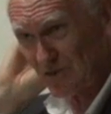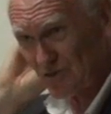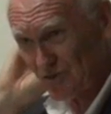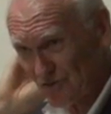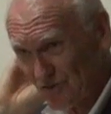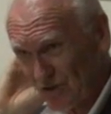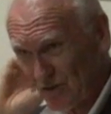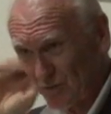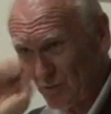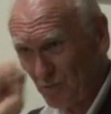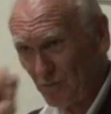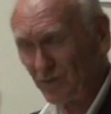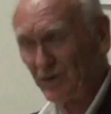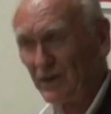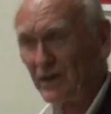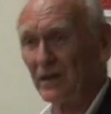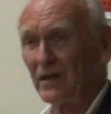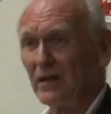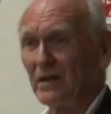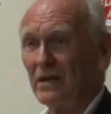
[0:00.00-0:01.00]

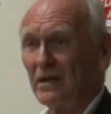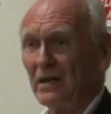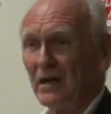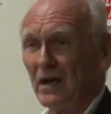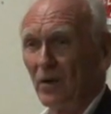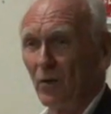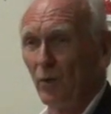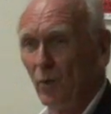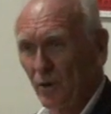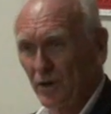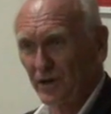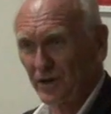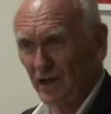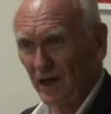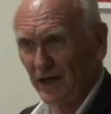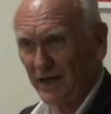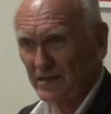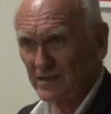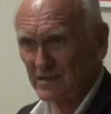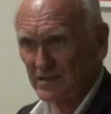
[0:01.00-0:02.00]
controlled,
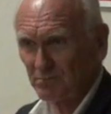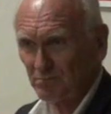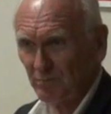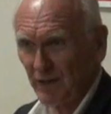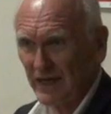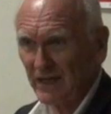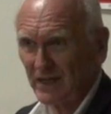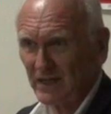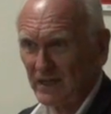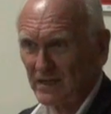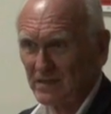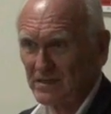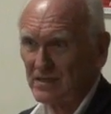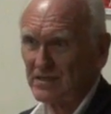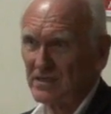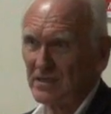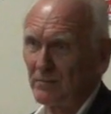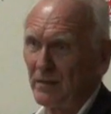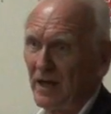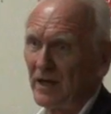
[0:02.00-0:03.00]
organised banking
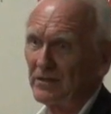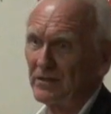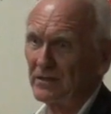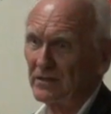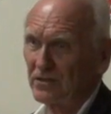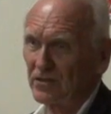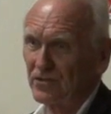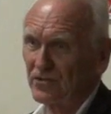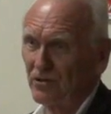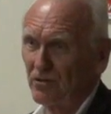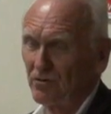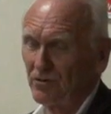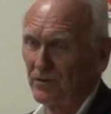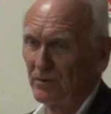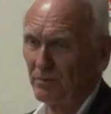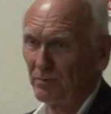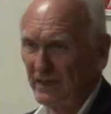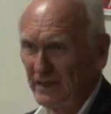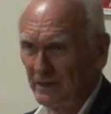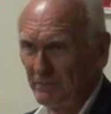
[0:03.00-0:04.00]
system under the control
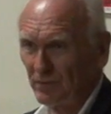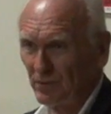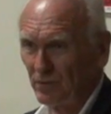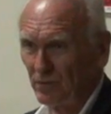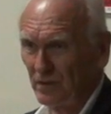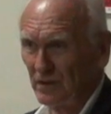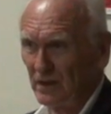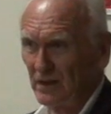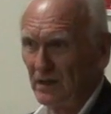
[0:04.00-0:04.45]
of the people,